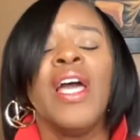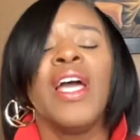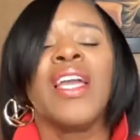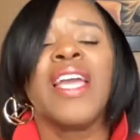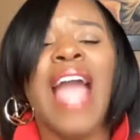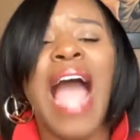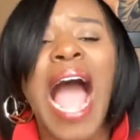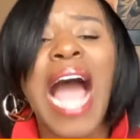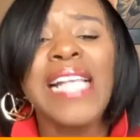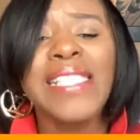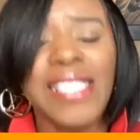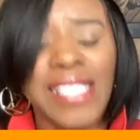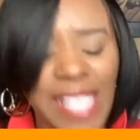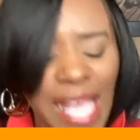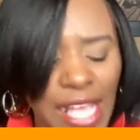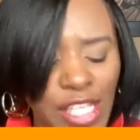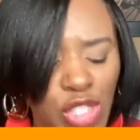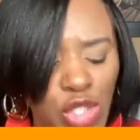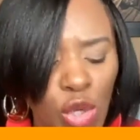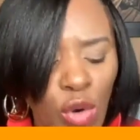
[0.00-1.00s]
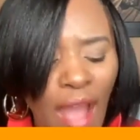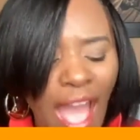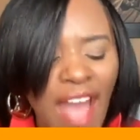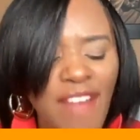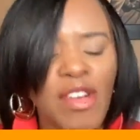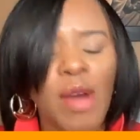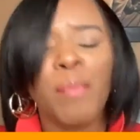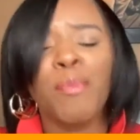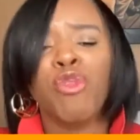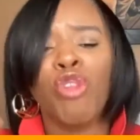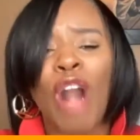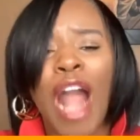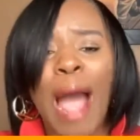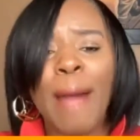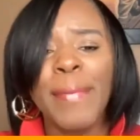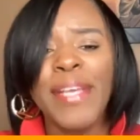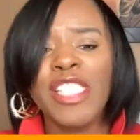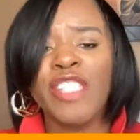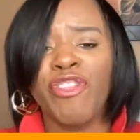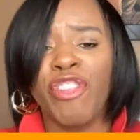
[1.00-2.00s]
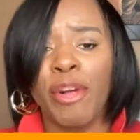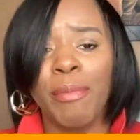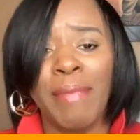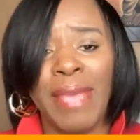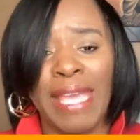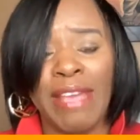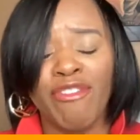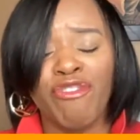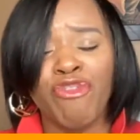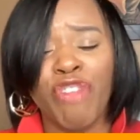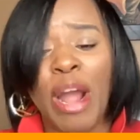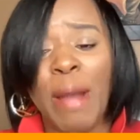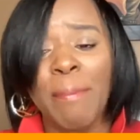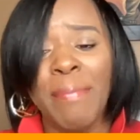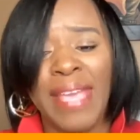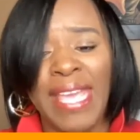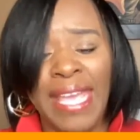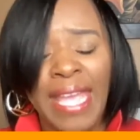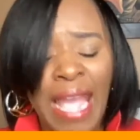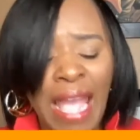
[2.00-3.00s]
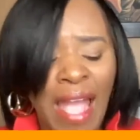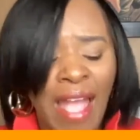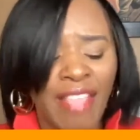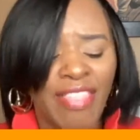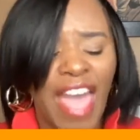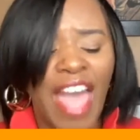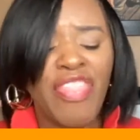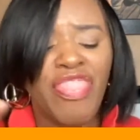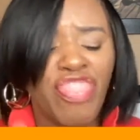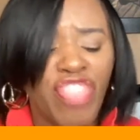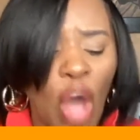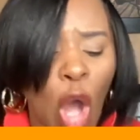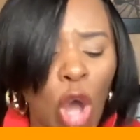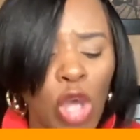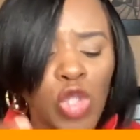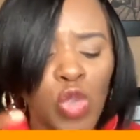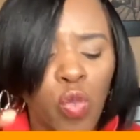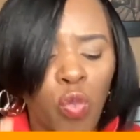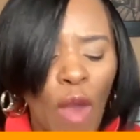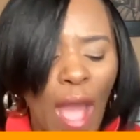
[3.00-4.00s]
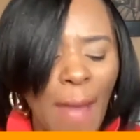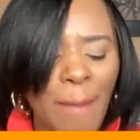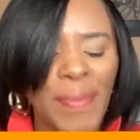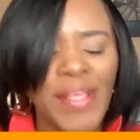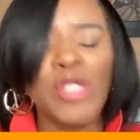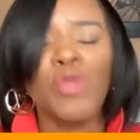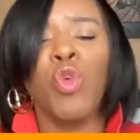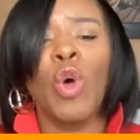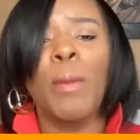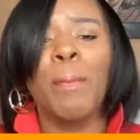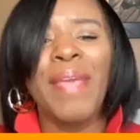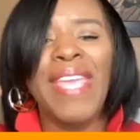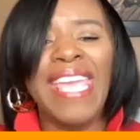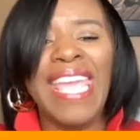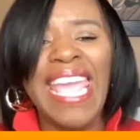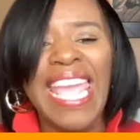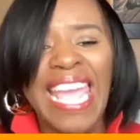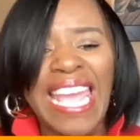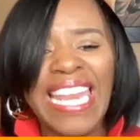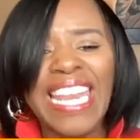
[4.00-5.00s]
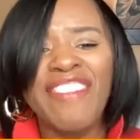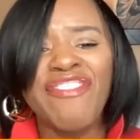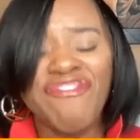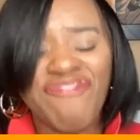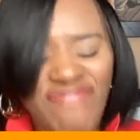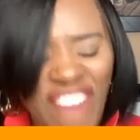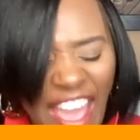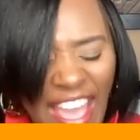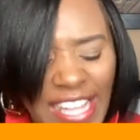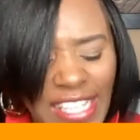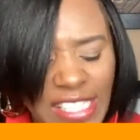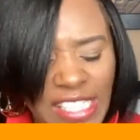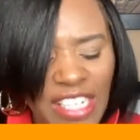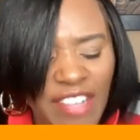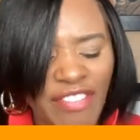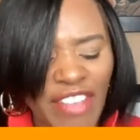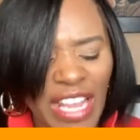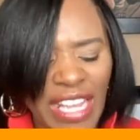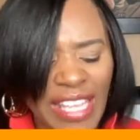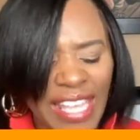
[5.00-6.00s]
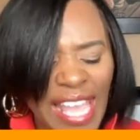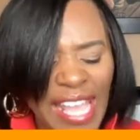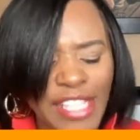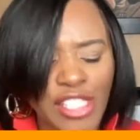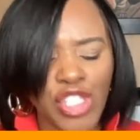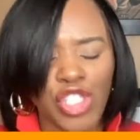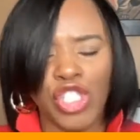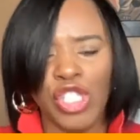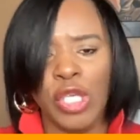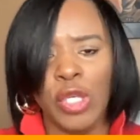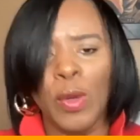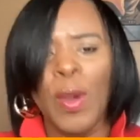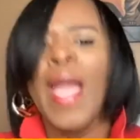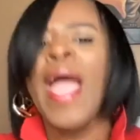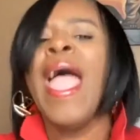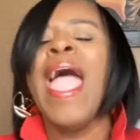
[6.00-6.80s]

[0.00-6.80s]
God says you have a promise from me from me that those weapons will be ineffective against you.